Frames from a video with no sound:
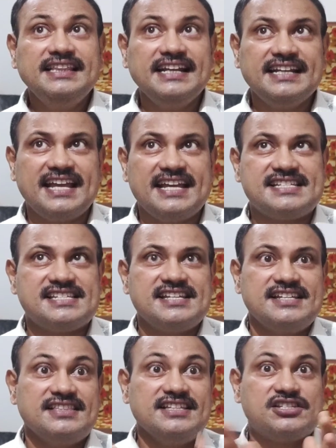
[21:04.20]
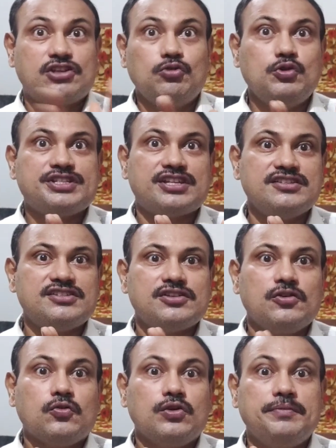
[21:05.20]
in that case, the
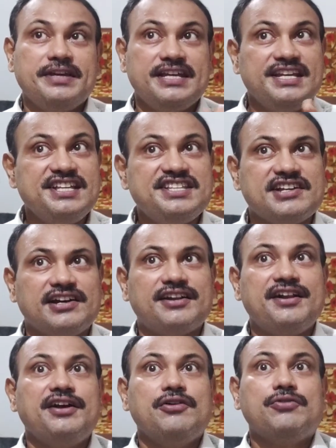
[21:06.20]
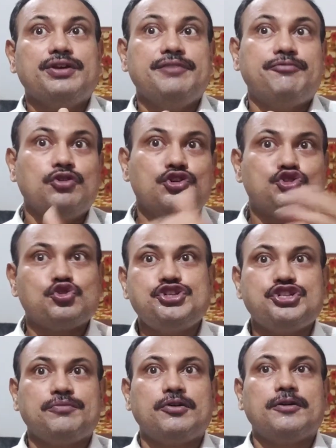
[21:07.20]
solutions will be easier if we will
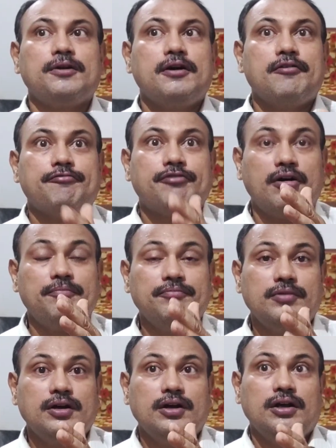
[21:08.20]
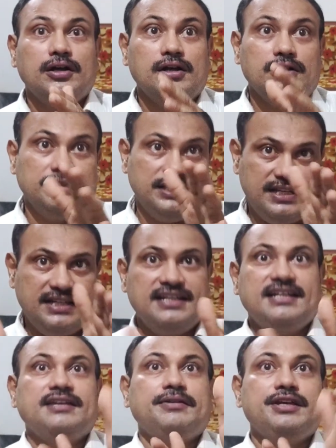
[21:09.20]
switch over from the
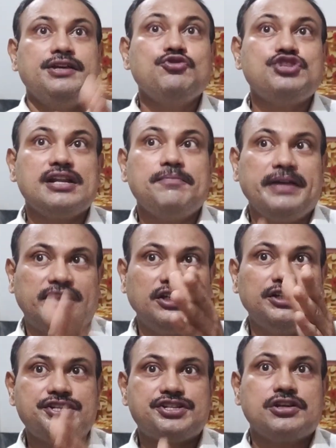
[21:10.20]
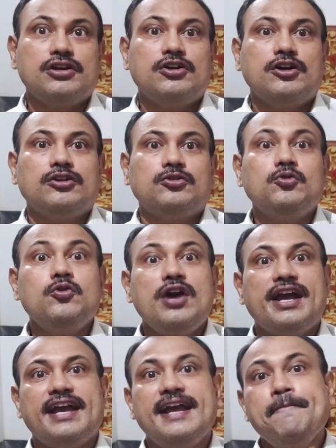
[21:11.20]
usual methods
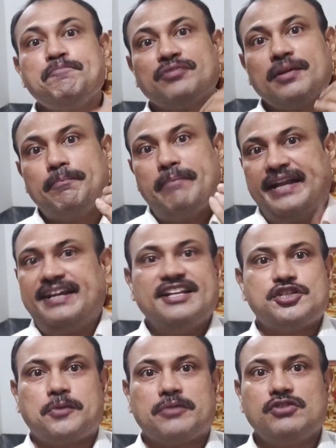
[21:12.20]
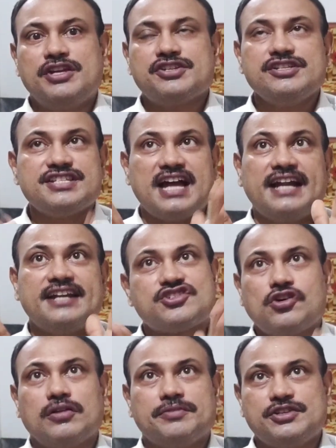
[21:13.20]
to a matrix formulations and
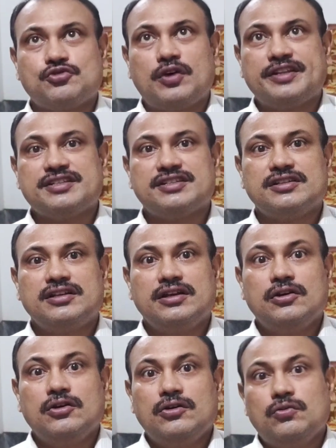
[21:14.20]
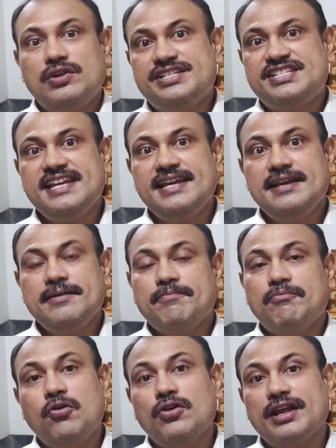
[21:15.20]
solve these ones. We will
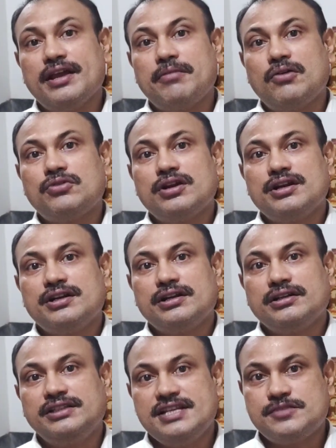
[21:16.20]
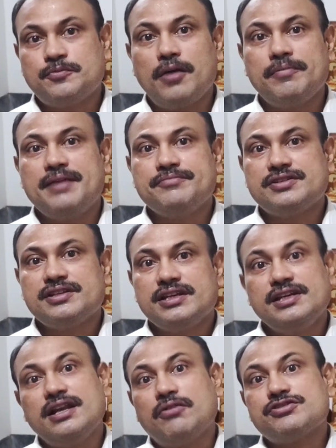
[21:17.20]
see more about these problems
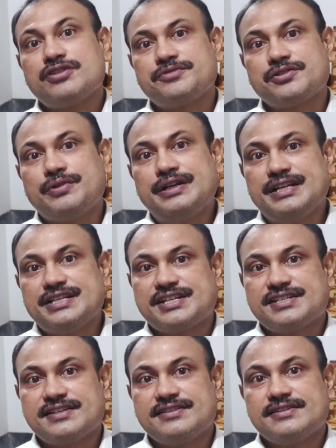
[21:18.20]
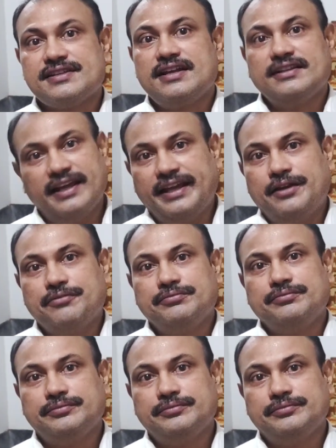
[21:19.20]
in our subsequent discussions. Thank you.